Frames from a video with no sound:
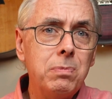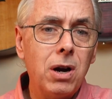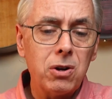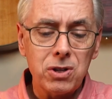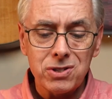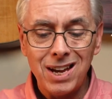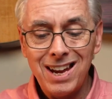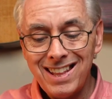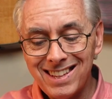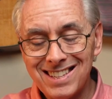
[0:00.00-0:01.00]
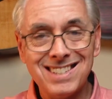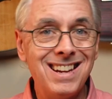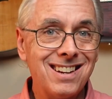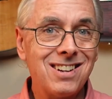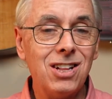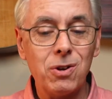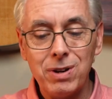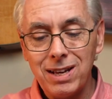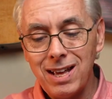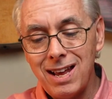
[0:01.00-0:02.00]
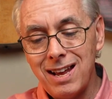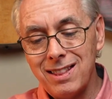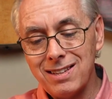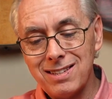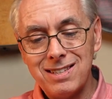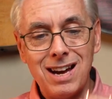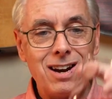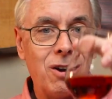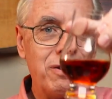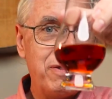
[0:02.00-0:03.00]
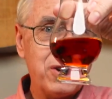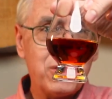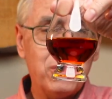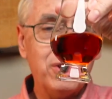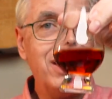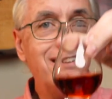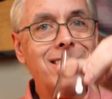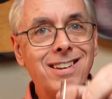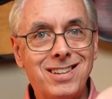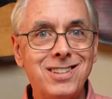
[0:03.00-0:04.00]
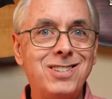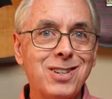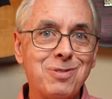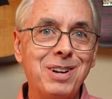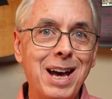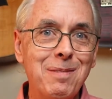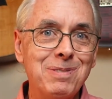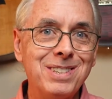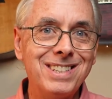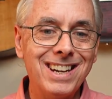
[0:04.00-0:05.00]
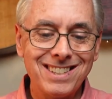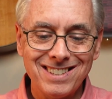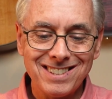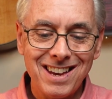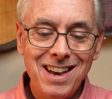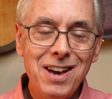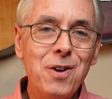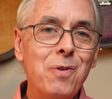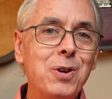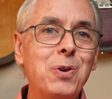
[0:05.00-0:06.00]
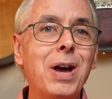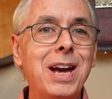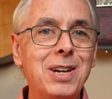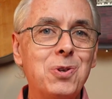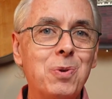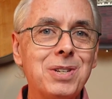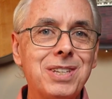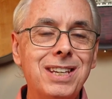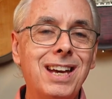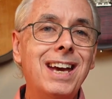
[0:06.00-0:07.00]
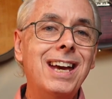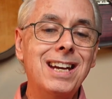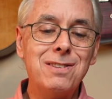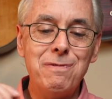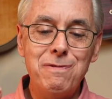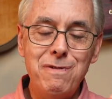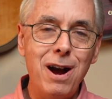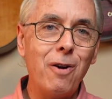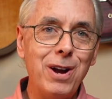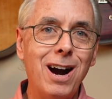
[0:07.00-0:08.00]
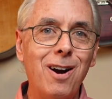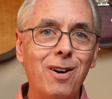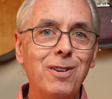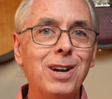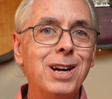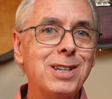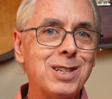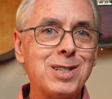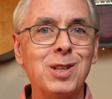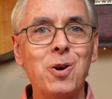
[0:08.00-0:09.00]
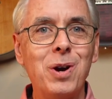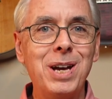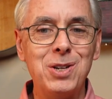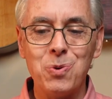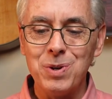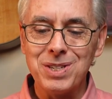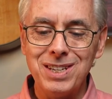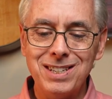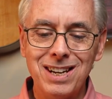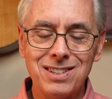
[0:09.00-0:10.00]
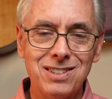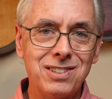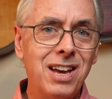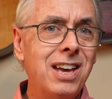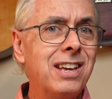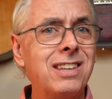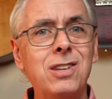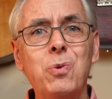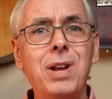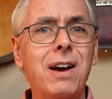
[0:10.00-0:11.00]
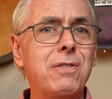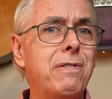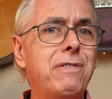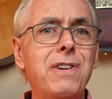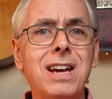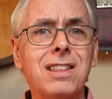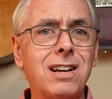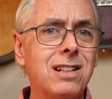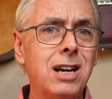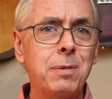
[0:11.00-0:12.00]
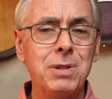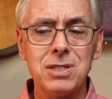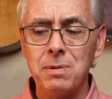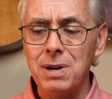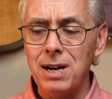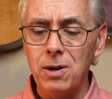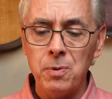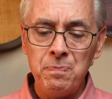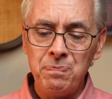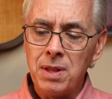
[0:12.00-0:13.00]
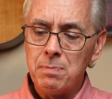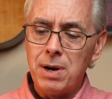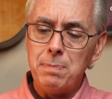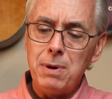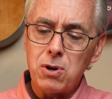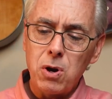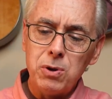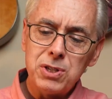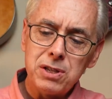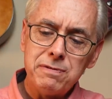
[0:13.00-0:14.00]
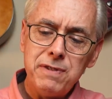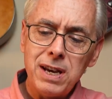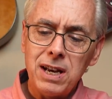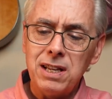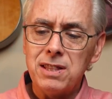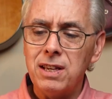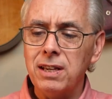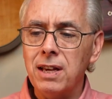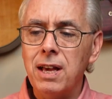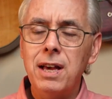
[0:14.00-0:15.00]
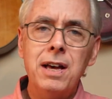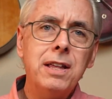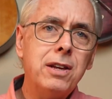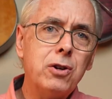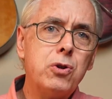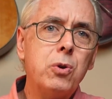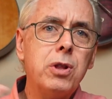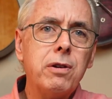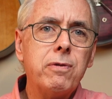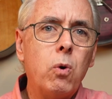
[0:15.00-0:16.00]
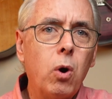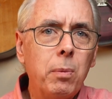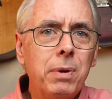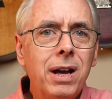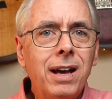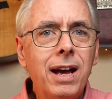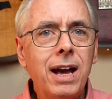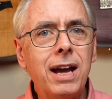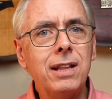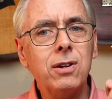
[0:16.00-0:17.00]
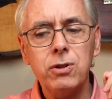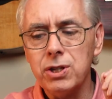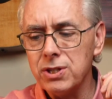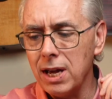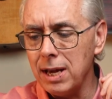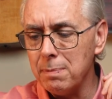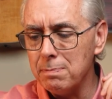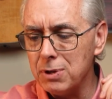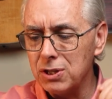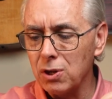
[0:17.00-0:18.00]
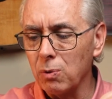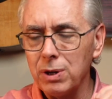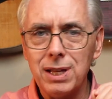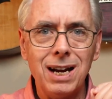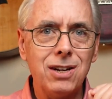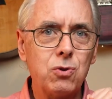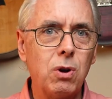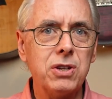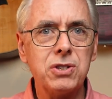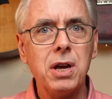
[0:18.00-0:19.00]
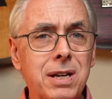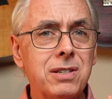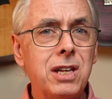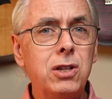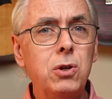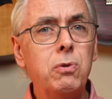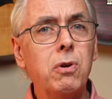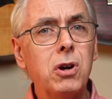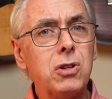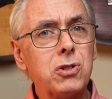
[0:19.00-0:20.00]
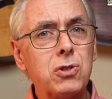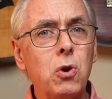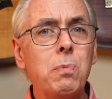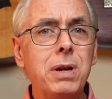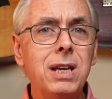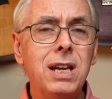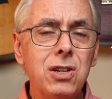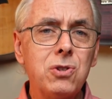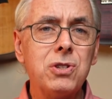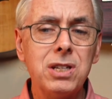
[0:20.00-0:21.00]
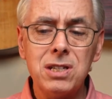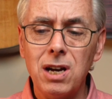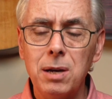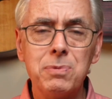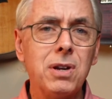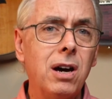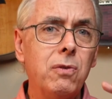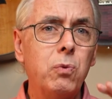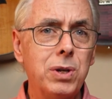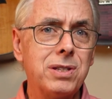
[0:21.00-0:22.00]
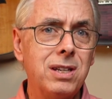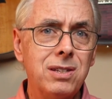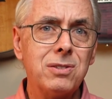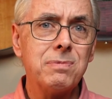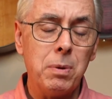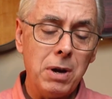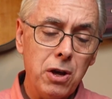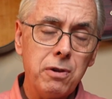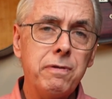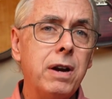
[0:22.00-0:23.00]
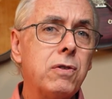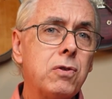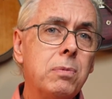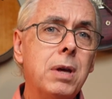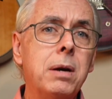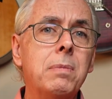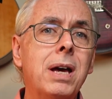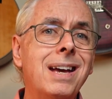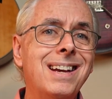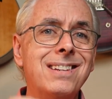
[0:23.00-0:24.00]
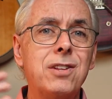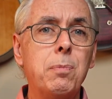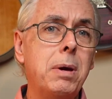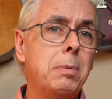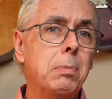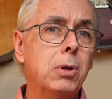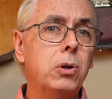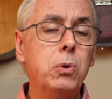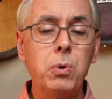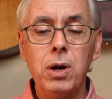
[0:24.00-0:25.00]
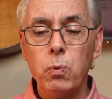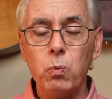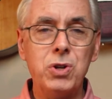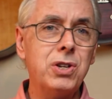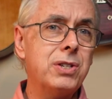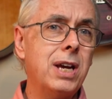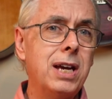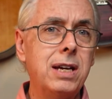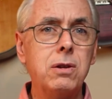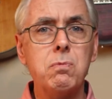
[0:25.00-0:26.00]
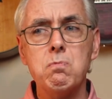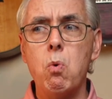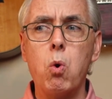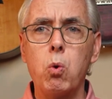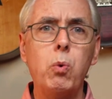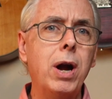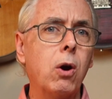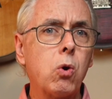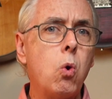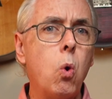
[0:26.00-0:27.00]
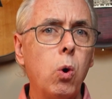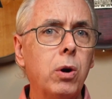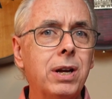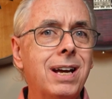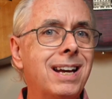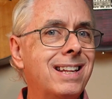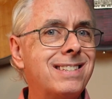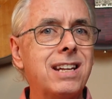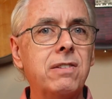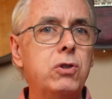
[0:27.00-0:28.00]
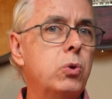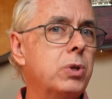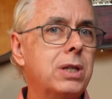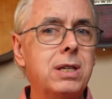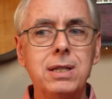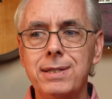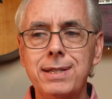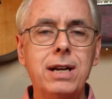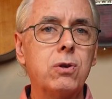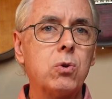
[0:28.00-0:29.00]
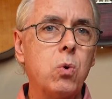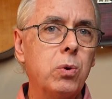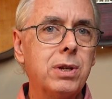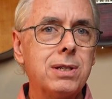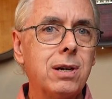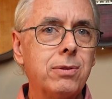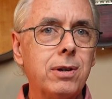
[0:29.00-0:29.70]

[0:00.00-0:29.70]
darkness. This is not coloring, this is not artificial, this is just what happens in Texas when you age a whiskey. It's very hard to slow age a whiskey in Texas. You would have to fake the climate somehow, but Balcones doesn't fake anything. They're true to their form, and they're just a distillery that I trust because they do so many interesting types of whiskeys. One of my other favorites from them is their Baby Blue, which is a more rare corn instead of using the standard corn that's out